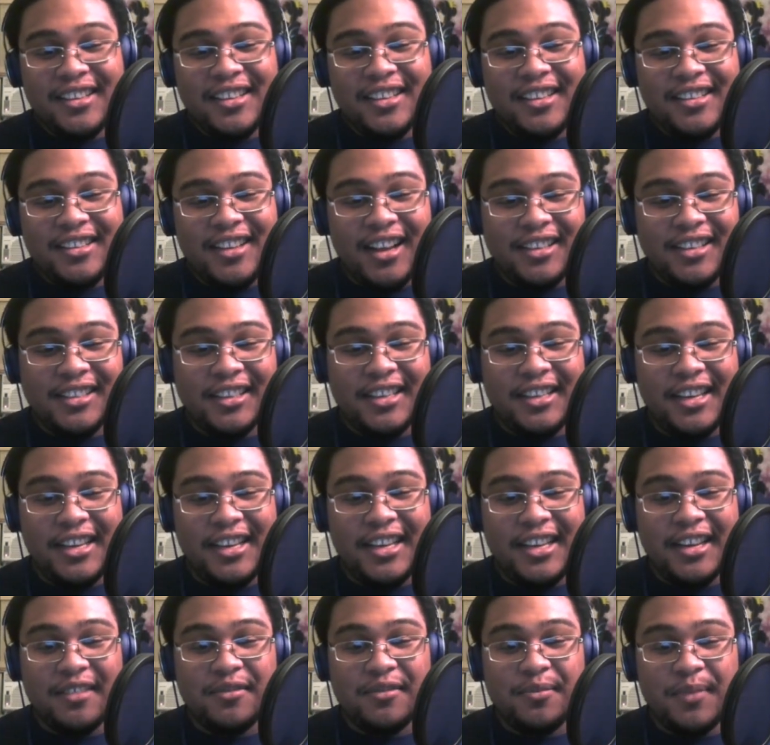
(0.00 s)
Natsuki
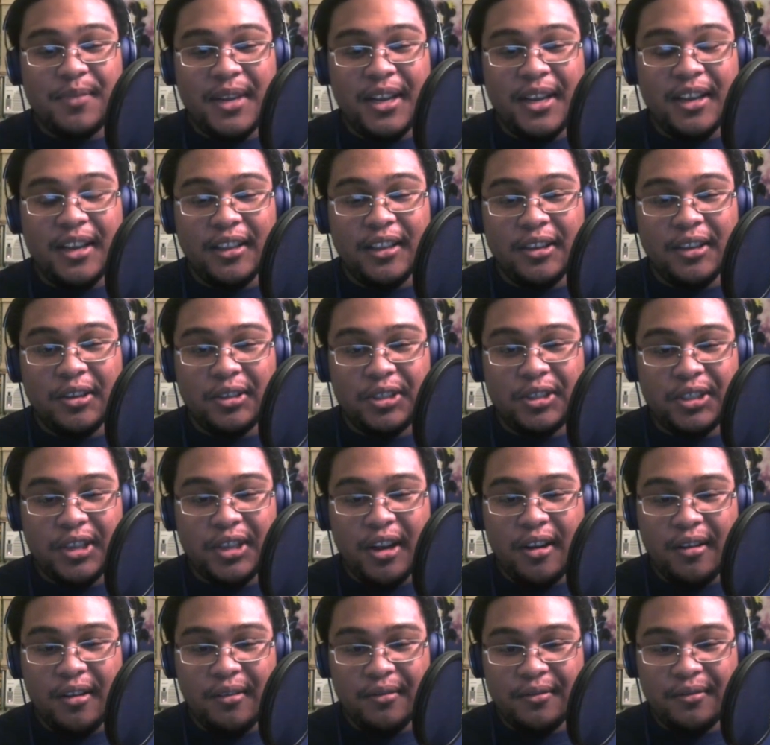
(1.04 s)
gives me a little
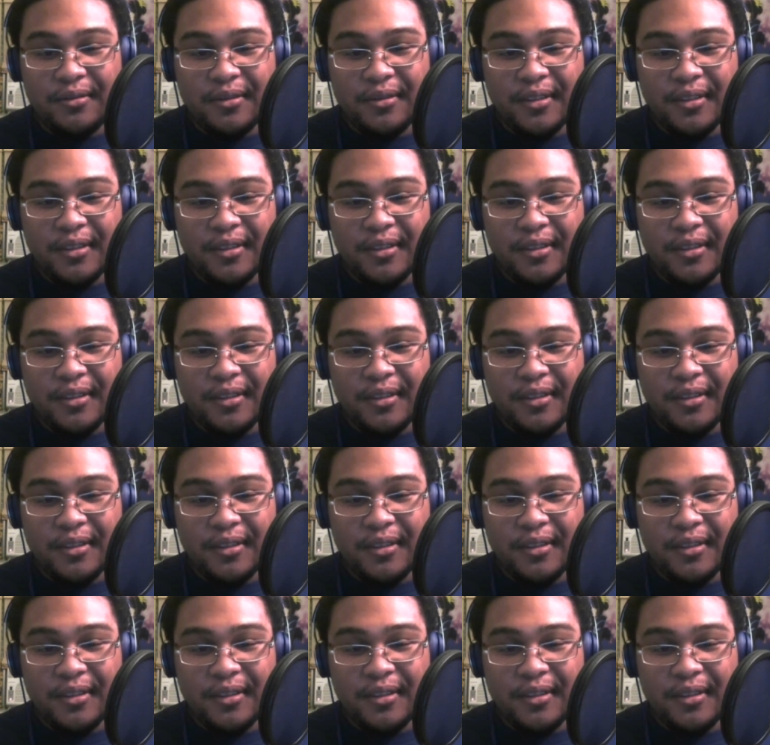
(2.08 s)
shove.